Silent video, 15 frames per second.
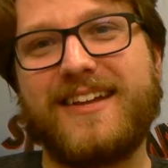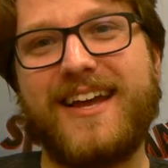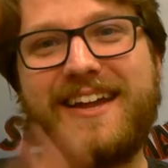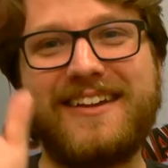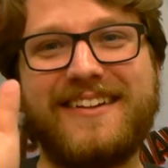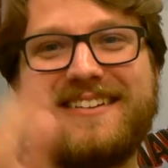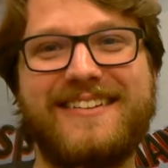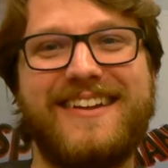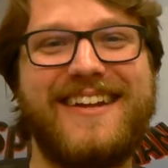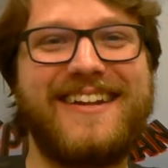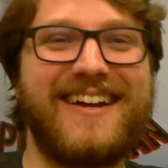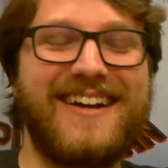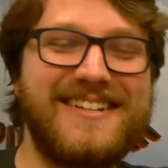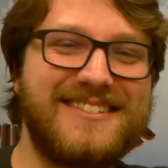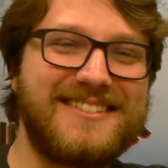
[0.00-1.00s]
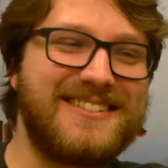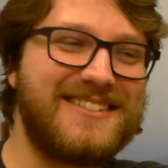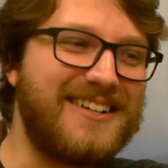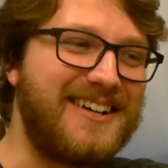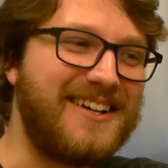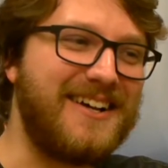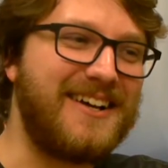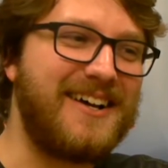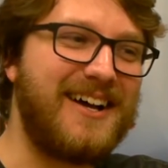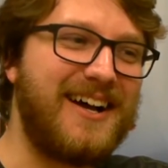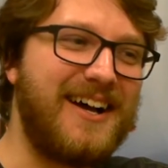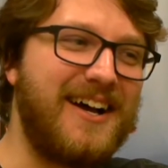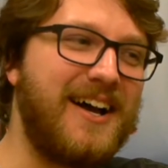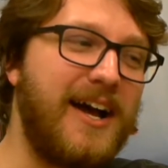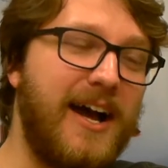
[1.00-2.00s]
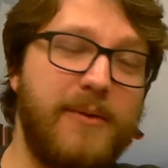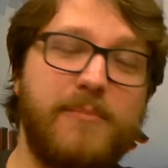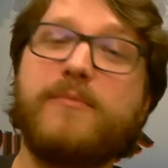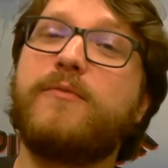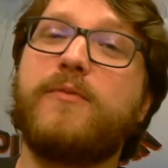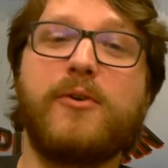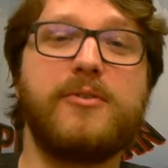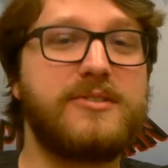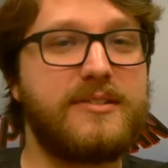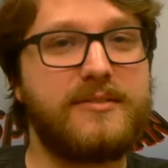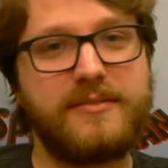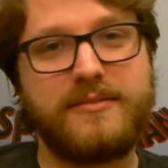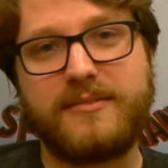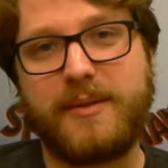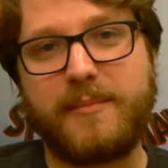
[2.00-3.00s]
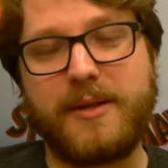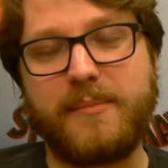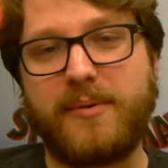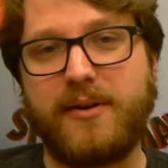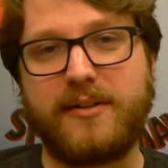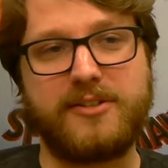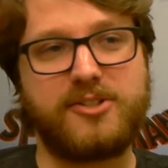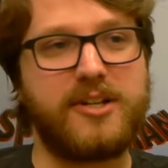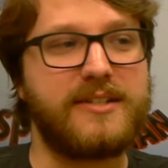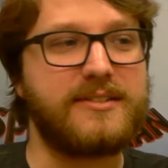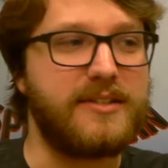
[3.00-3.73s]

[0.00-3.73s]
Hey, hey guys. Uh, I, uh, I first let me apologize.